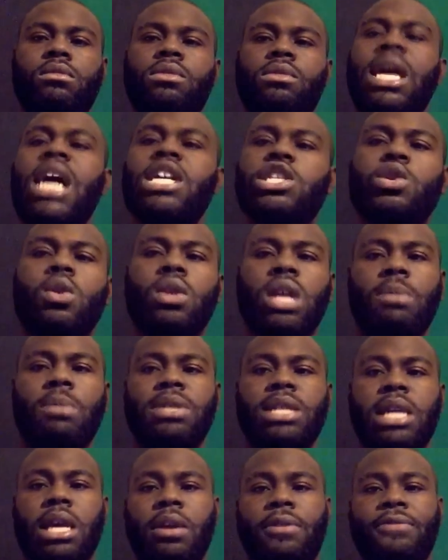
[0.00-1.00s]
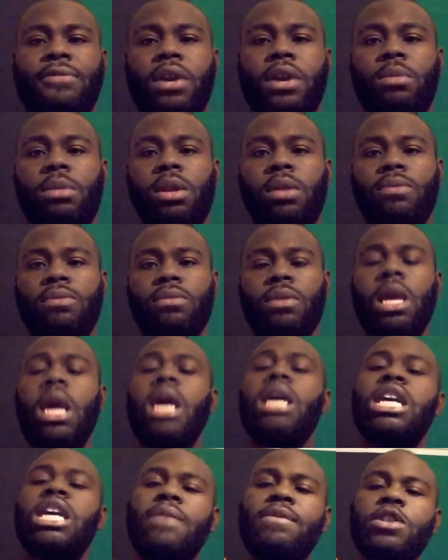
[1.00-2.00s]
That's all I'm saying, family.
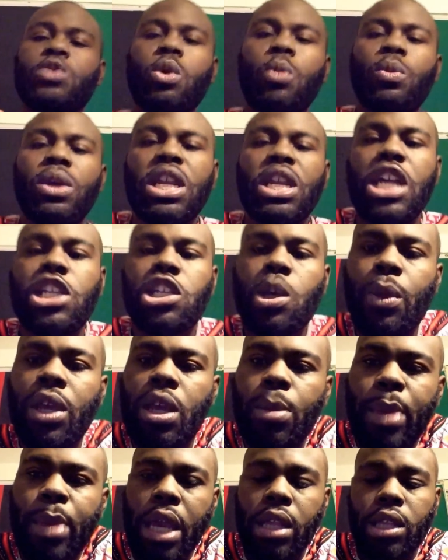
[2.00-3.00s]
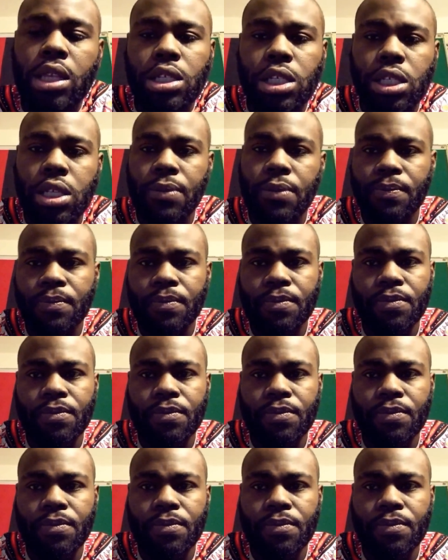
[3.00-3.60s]
Give us what we need so we can bang this shit.